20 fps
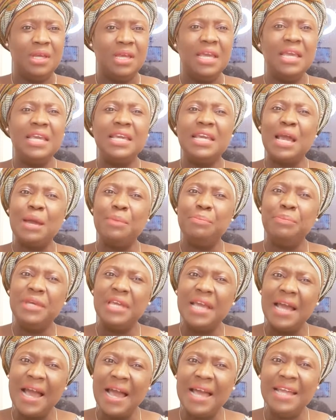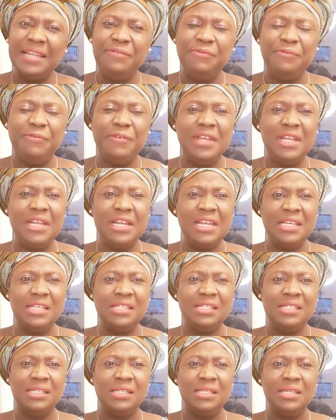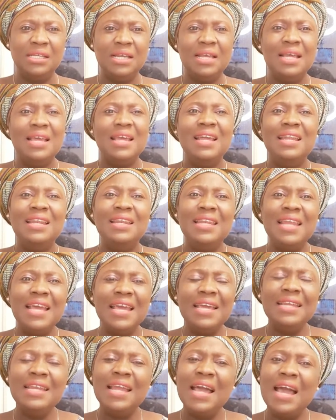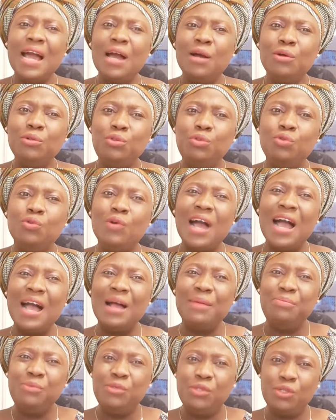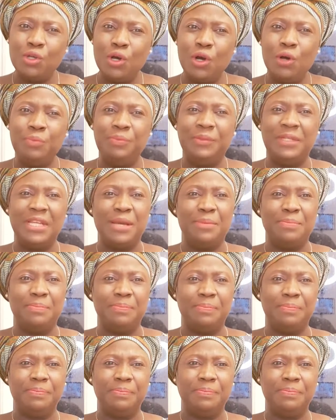It can be hard feelings. Learn how to absorb them.